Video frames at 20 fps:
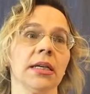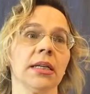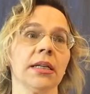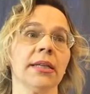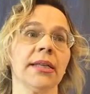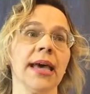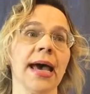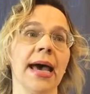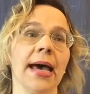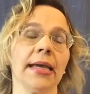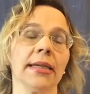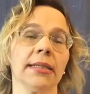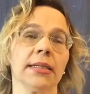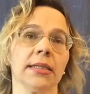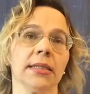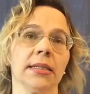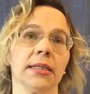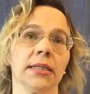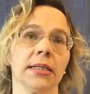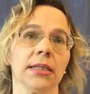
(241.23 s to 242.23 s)
that
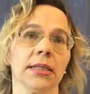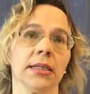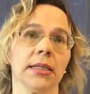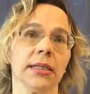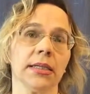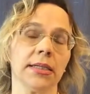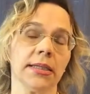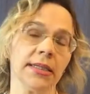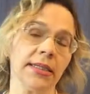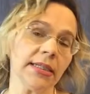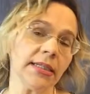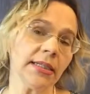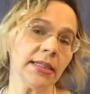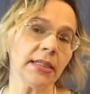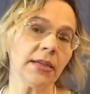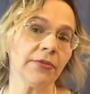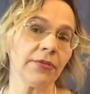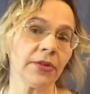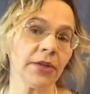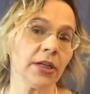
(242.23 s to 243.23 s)
this
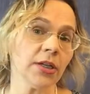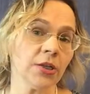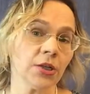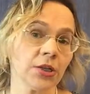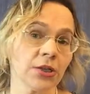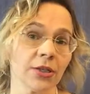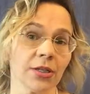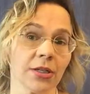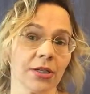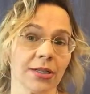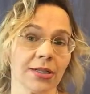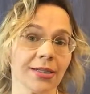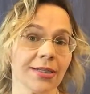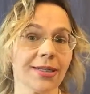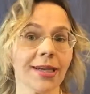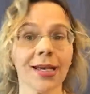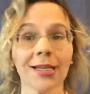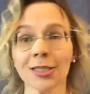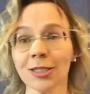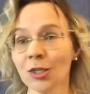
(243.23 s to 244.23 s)
definition
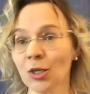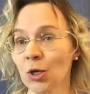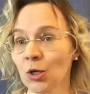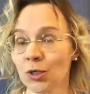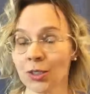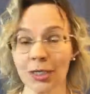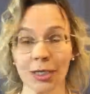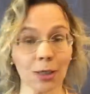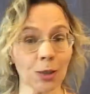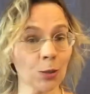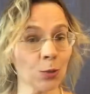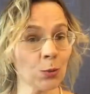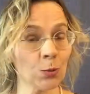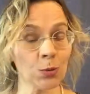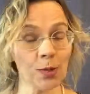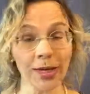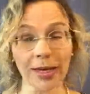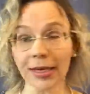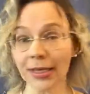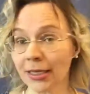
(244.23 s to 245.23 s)
does not
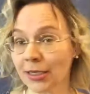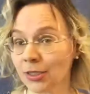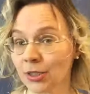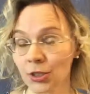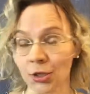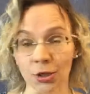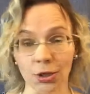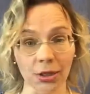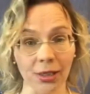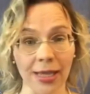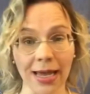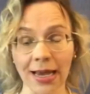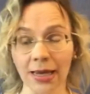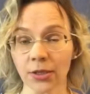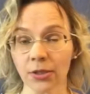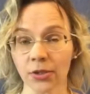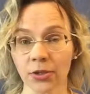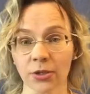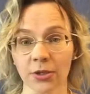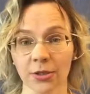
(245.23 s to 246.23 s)
include any external
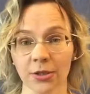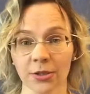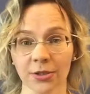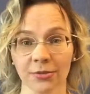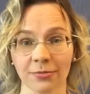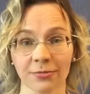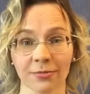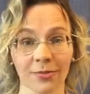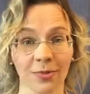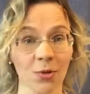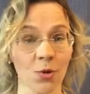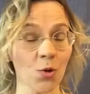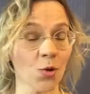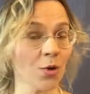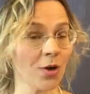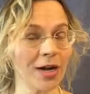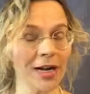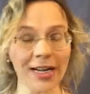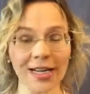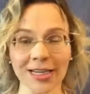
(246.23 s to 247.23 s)
actors
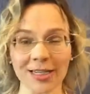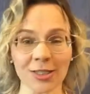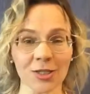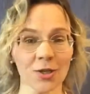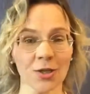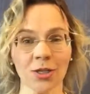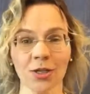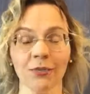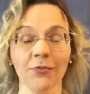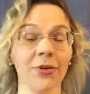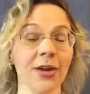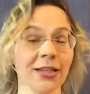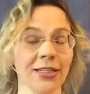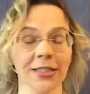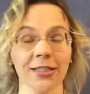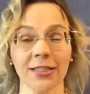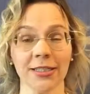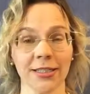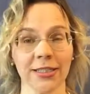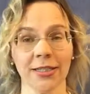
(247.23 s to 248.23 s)
or any external
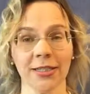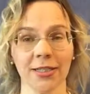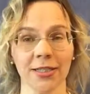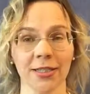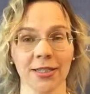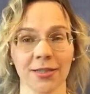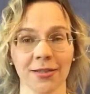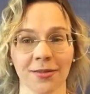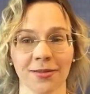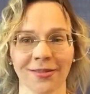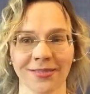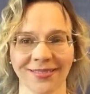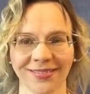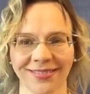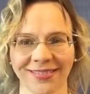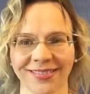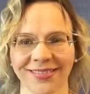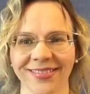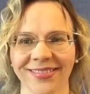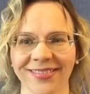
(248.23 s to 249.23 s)
financiers?
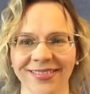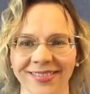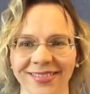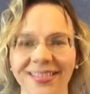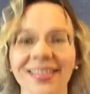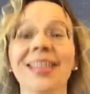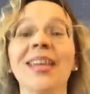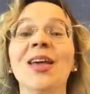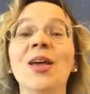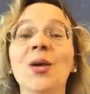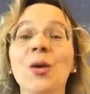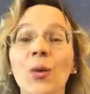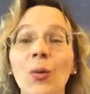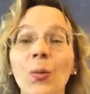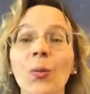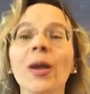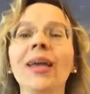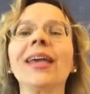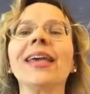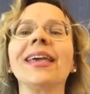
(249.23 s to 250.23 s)

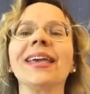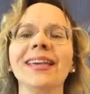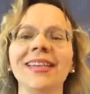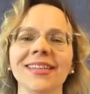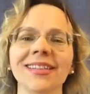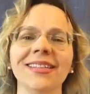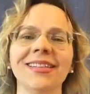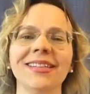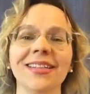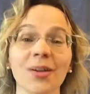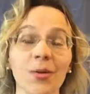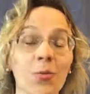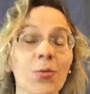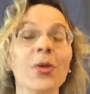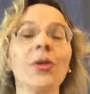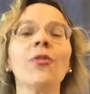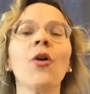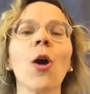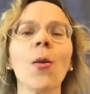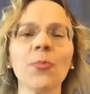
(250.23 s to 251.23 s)

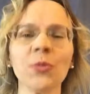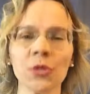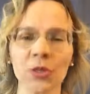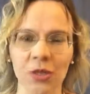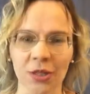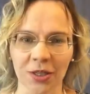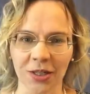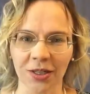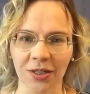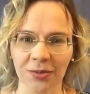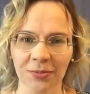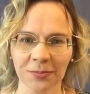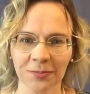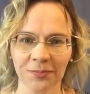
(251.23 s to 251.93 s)
We're optional.